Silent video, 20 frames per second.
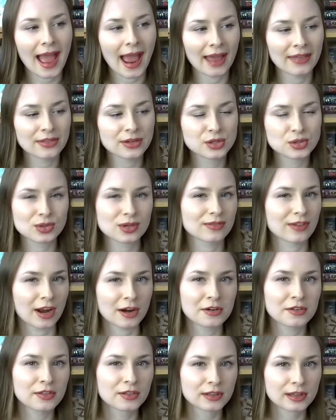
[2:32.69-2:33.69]
and they're sort of
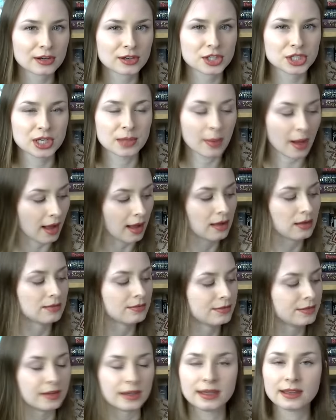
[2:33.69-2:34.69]
under the leadership
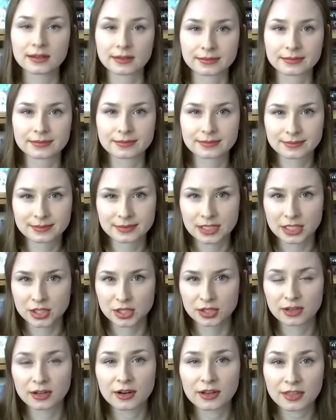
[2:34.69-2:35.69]
of the
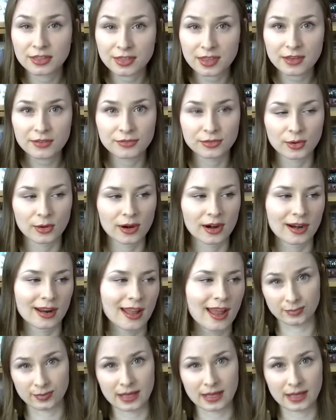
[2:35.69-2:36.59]
titular thief lord.